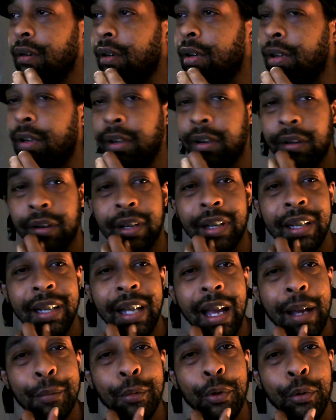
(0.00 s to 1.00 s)

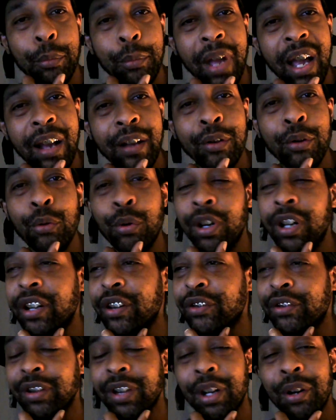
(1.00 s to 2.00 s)
climb a mountain where
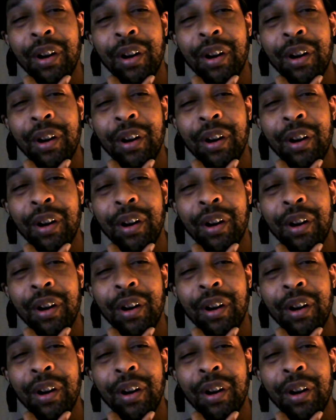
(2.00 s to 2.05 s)
there's no